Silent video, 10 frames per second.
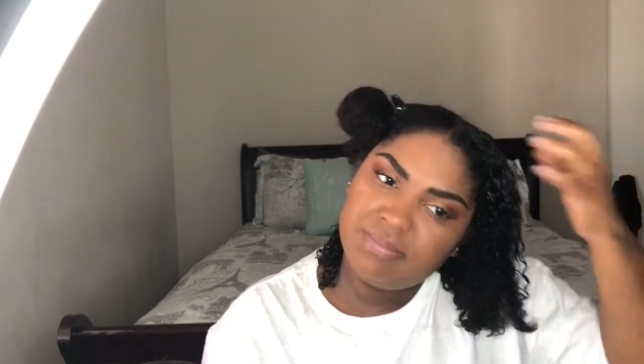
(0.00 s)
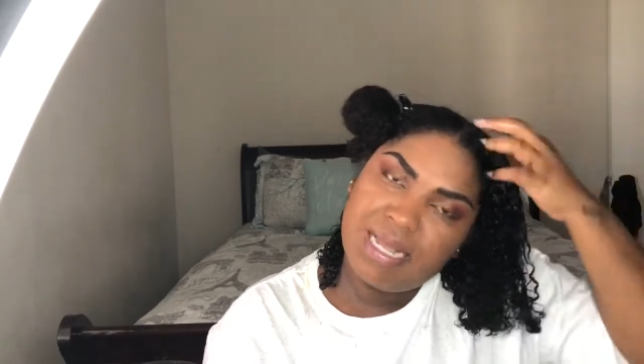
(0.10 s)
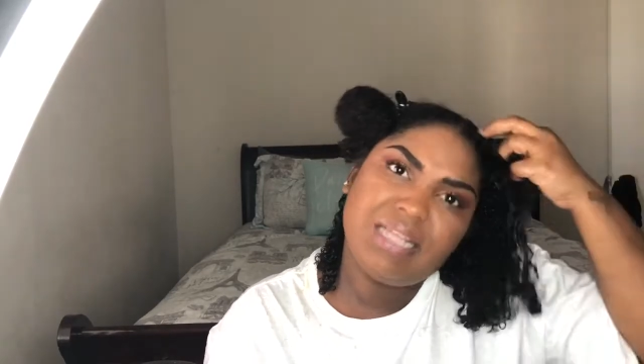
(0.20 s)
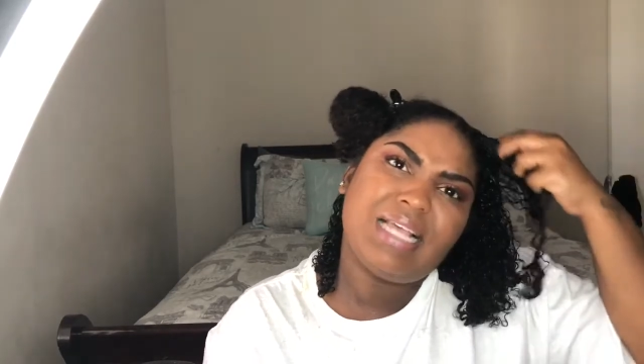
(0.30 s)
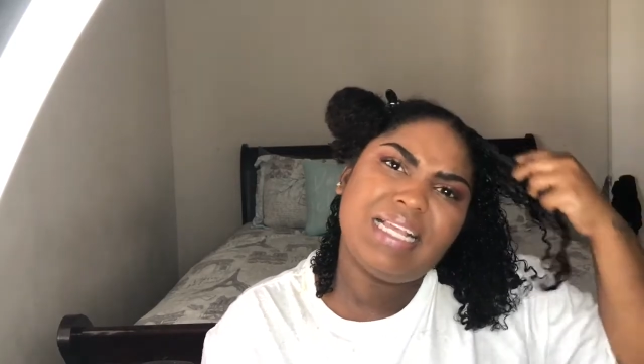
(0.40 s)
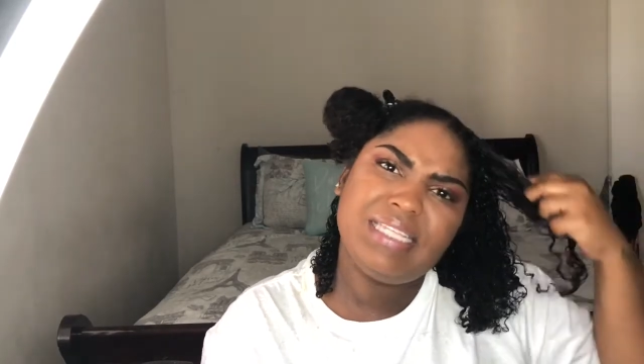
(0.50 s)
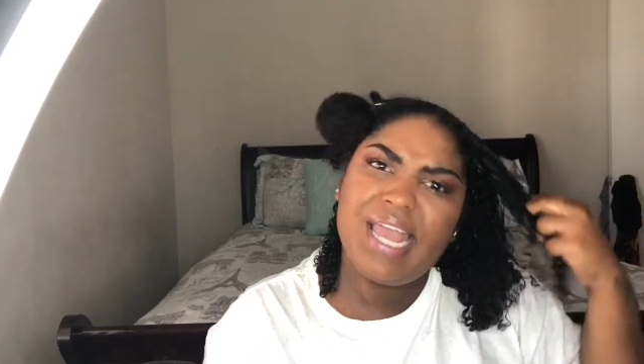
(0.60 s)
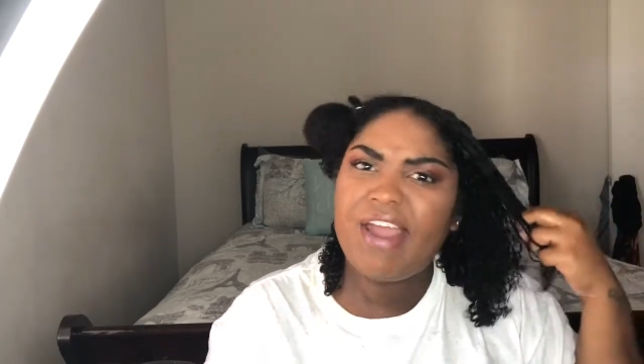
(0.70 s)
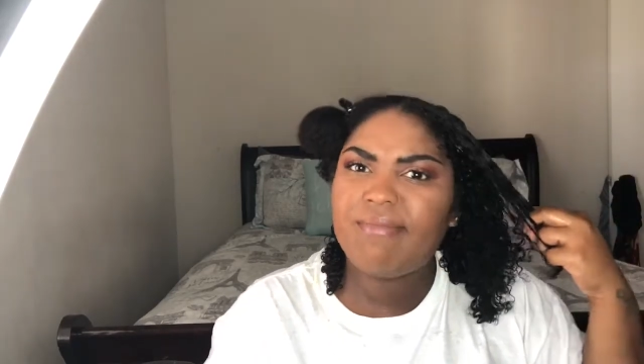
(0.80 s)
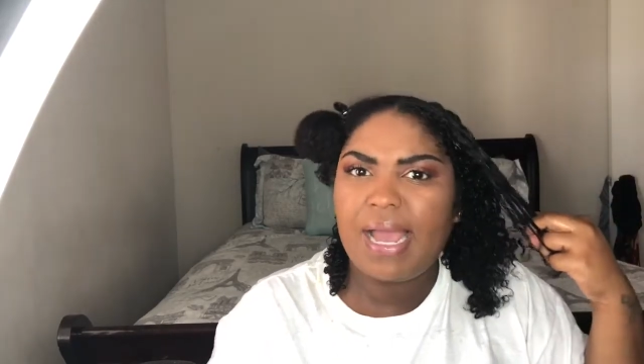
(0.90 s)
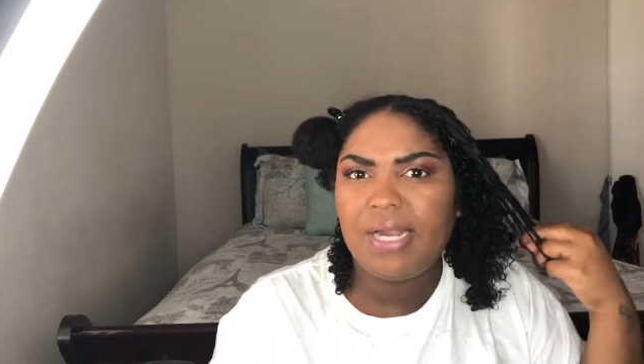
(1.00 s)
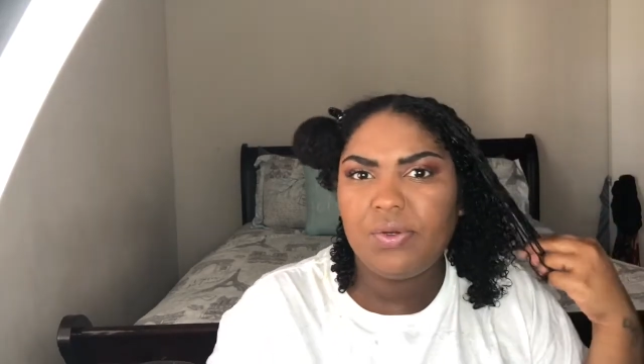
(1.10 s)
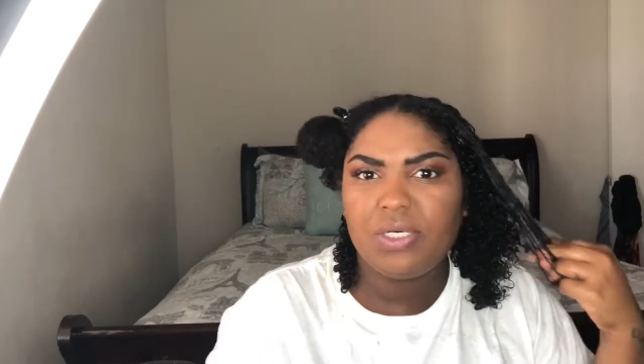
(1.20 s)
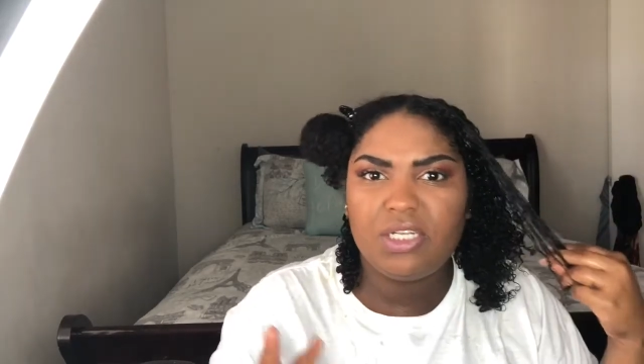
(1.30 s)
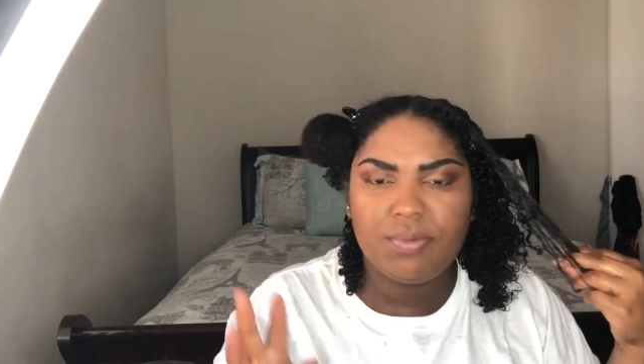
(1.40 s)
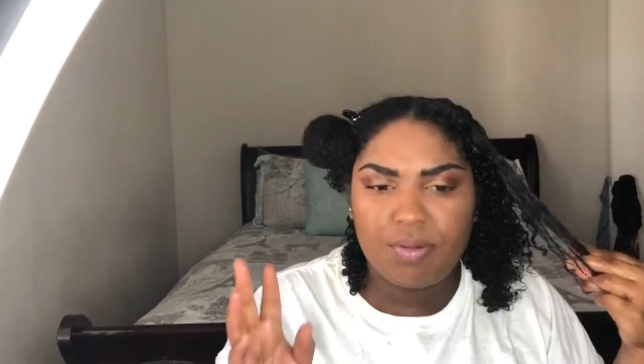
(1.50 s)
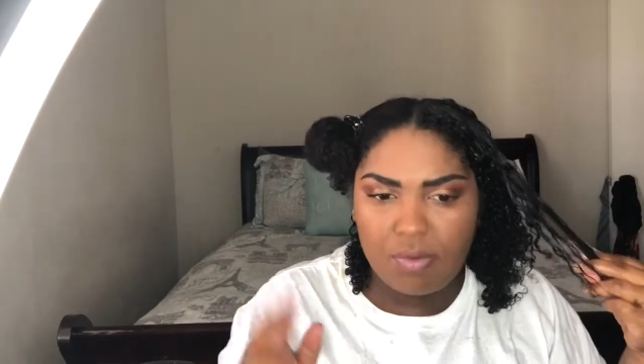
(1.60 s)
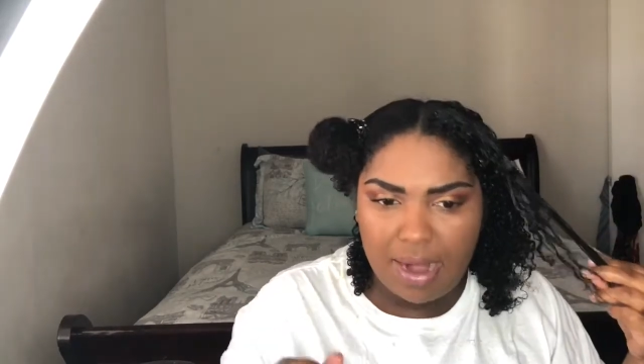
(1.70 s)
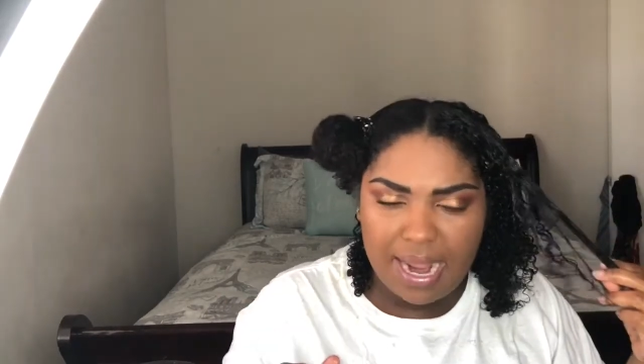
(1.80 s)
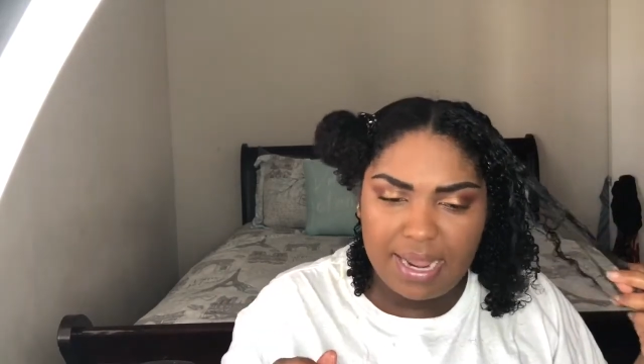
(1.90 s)
because I see everybody doing a little
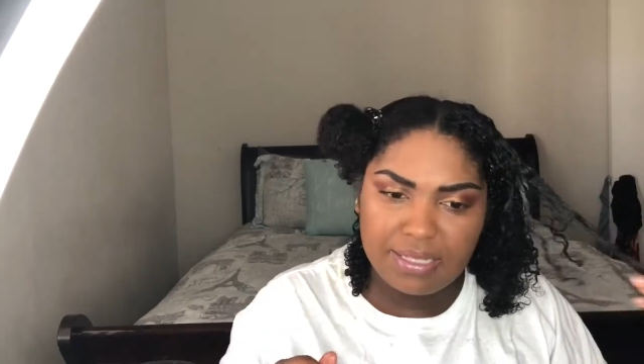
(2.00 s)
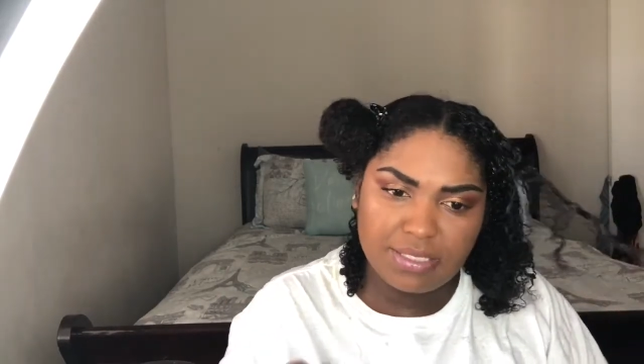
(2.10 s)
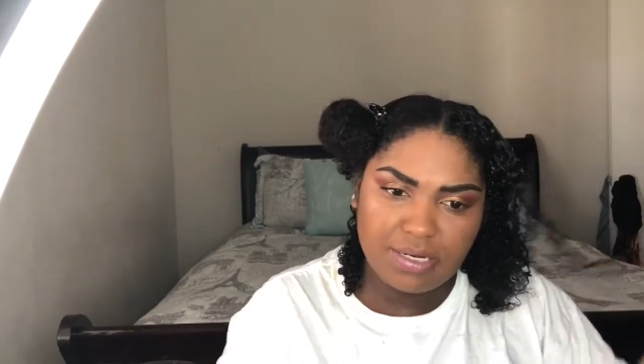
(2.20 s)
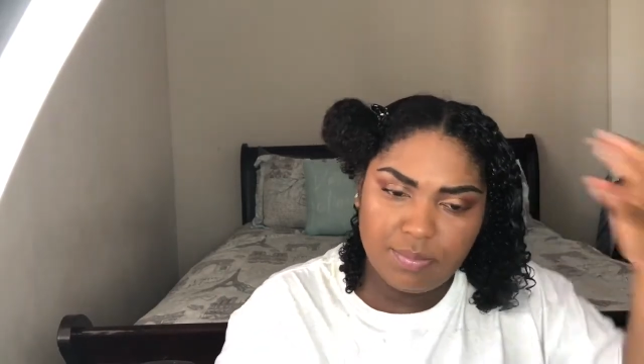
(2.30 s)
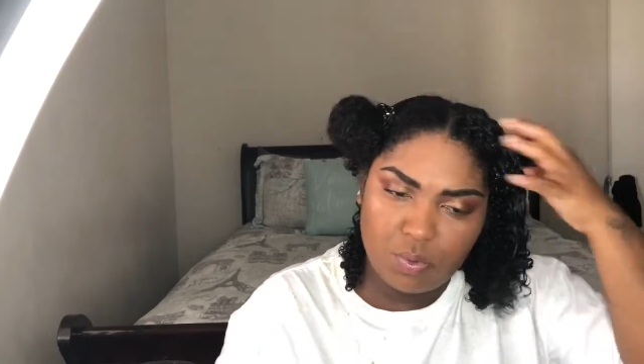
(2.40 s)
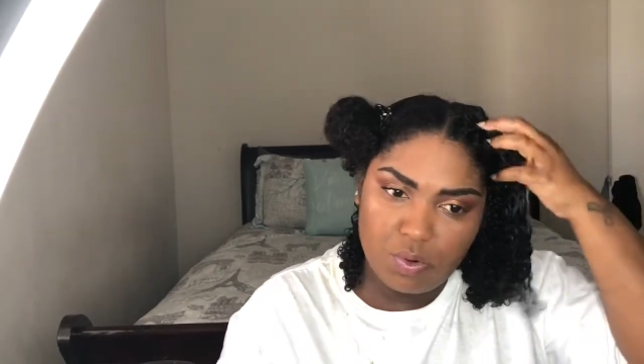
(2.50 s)
pranks and the